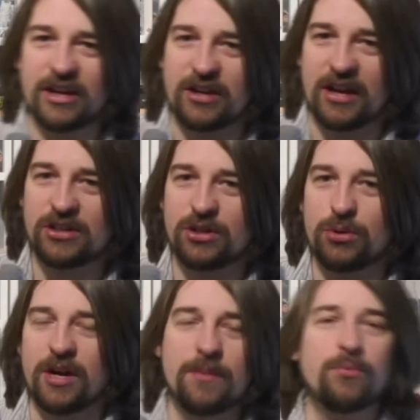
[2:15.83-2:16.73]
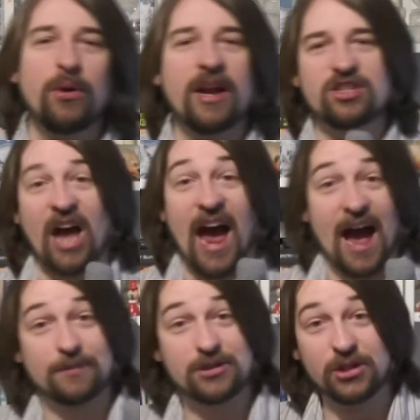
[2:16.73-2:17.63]
they tend to embrace
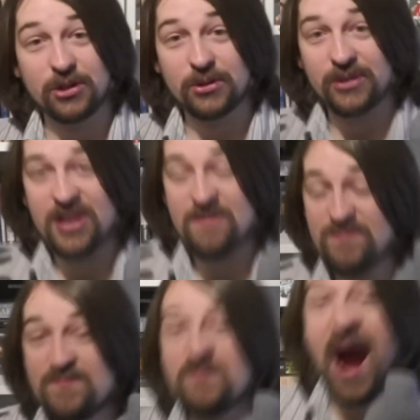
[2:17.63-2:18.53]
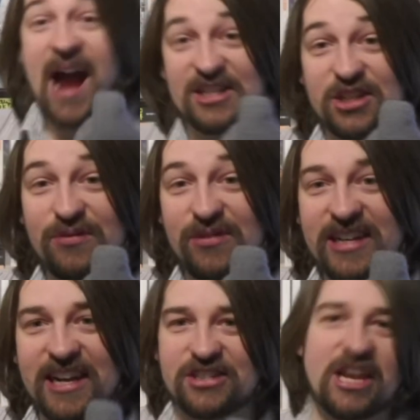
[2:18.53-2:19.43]
absolutely
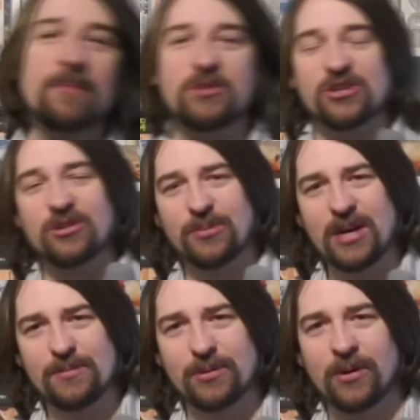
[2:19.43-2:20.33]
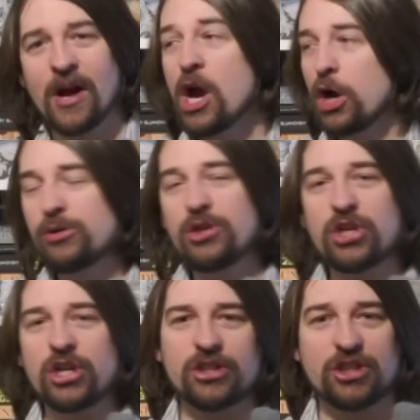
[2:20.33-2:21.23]
massively exceptional people who
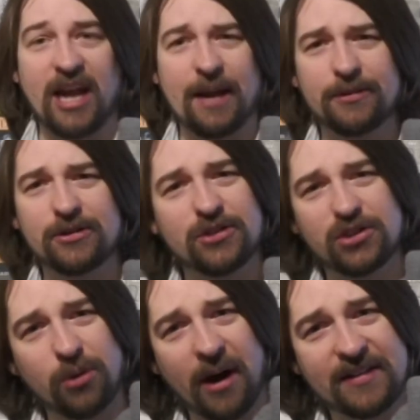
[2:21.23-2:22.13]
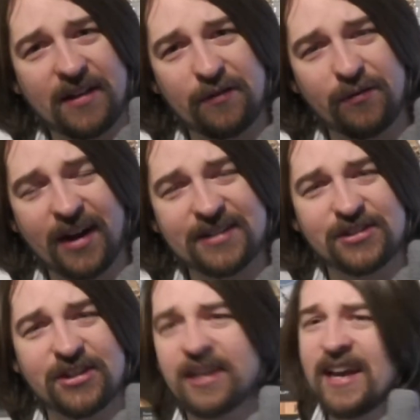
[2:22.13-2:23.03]
just happen to strike their
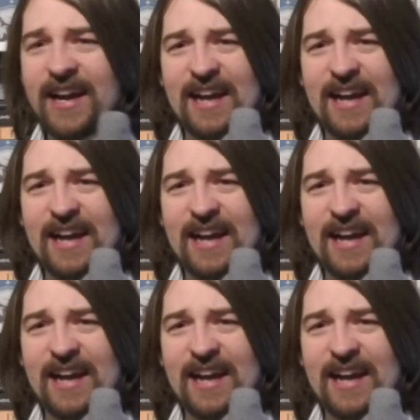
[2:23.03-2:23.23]
fancy